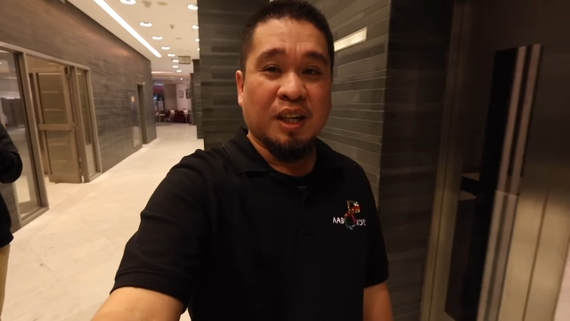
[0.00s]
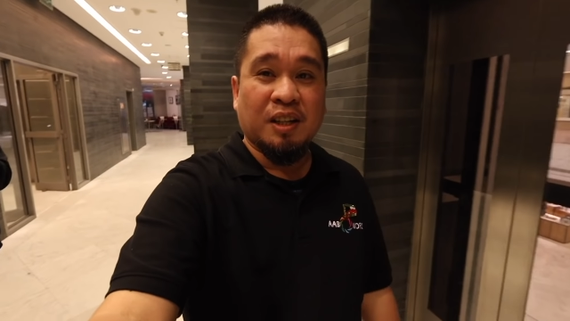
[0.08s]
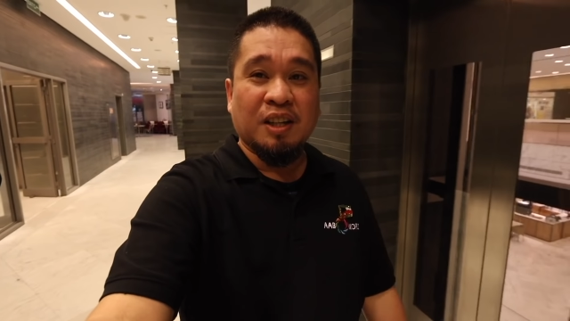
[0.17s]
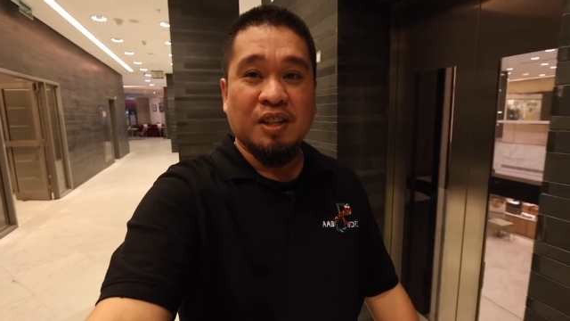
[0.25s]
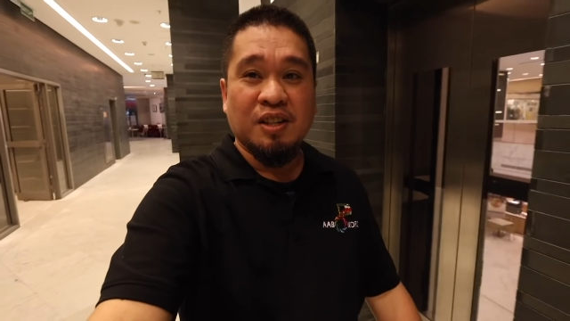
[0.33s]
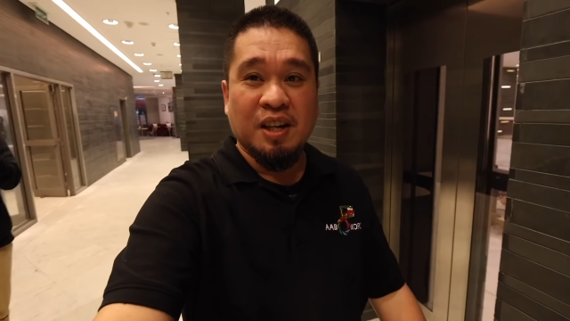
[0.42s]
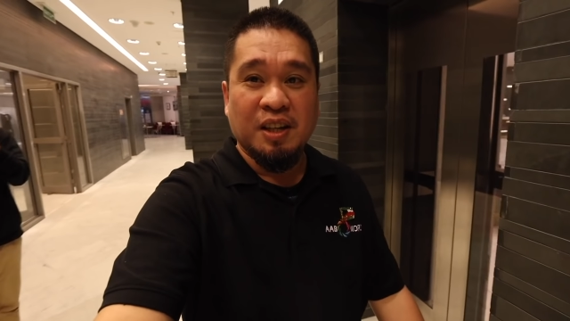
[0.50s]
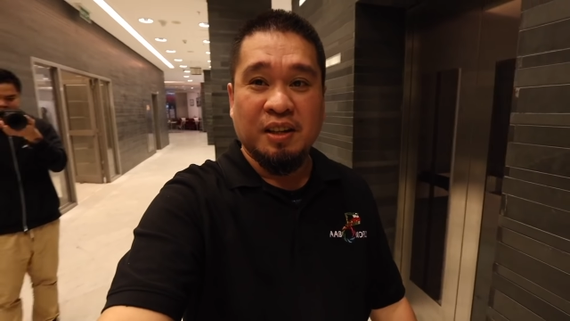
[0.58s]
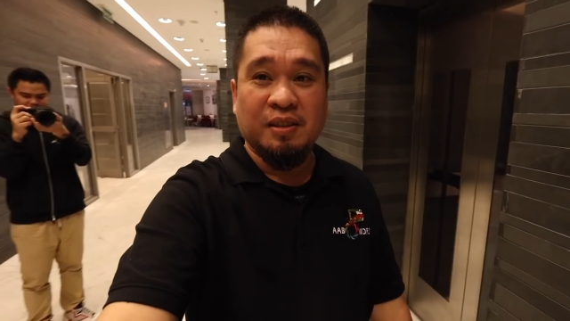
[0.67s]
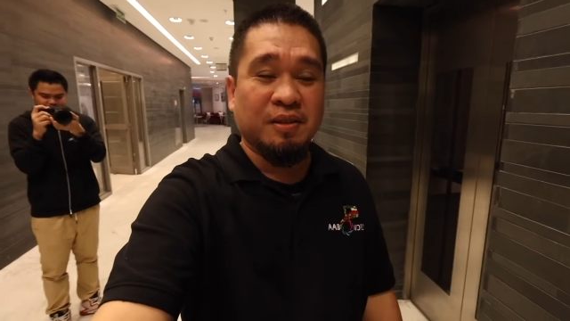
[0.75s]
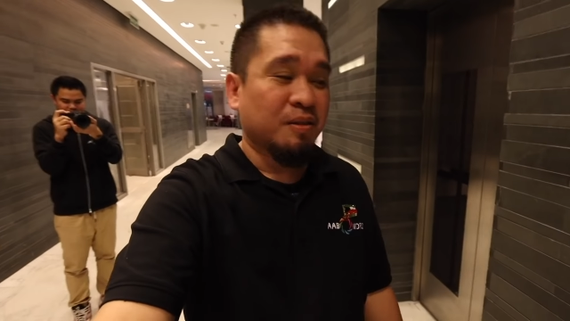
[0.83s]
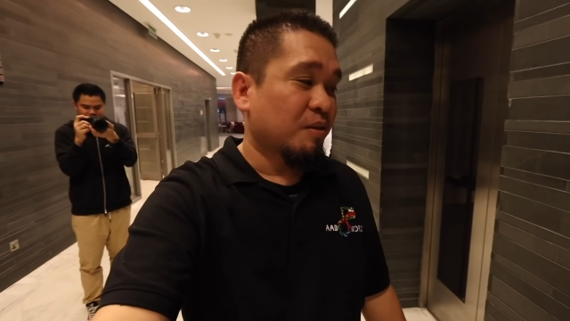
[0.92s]
nakatingin sa atin.
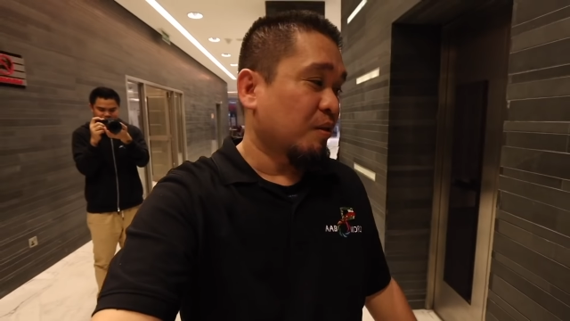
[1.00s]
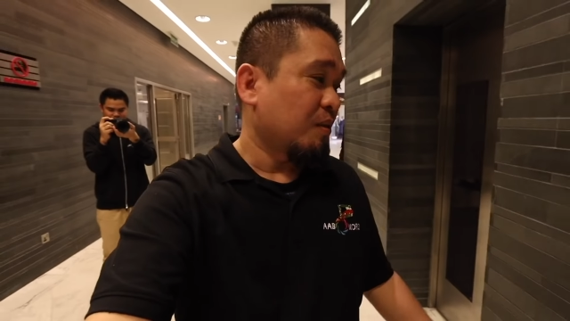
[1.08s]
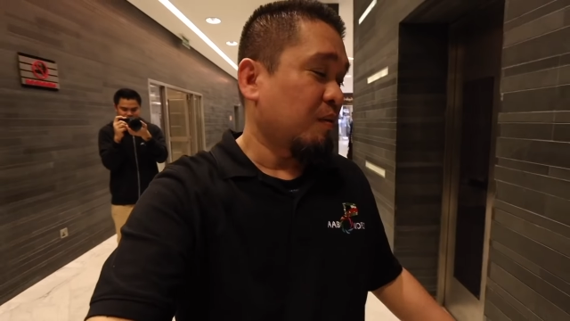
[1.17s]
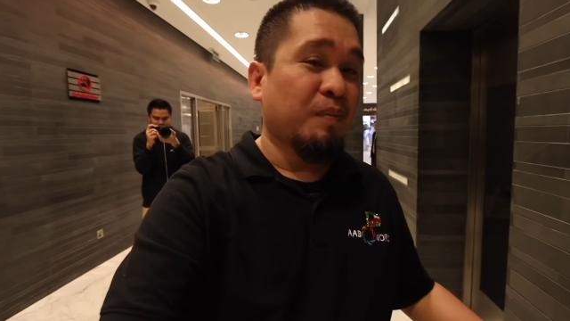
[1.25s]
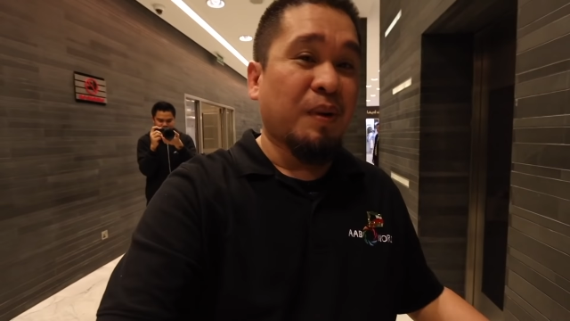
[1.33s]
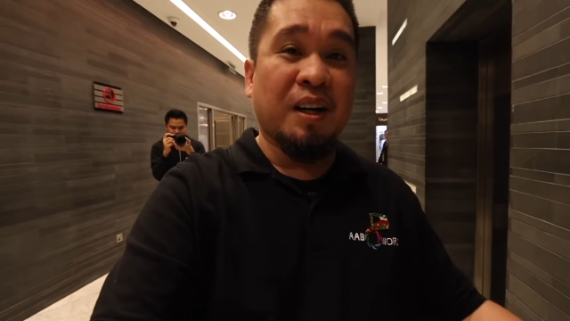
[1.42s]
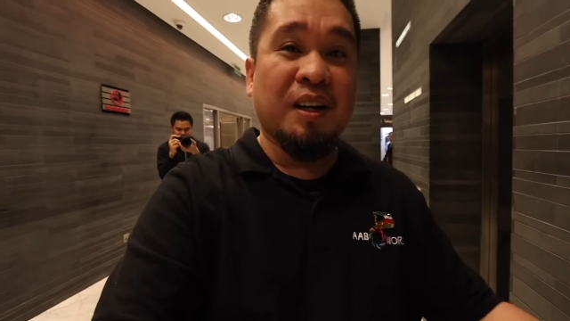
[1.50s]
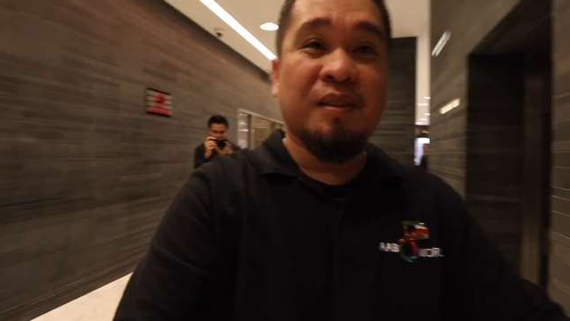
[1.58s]
So, pangit.